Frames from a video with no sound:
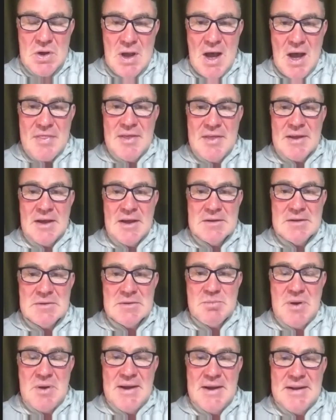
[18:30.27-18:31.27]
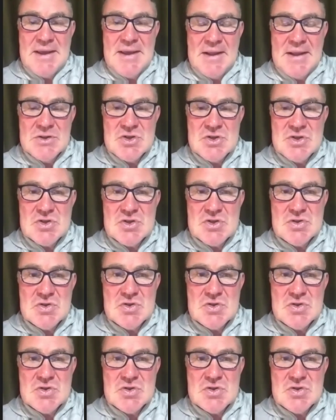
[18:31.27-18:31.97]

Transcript: I think I played against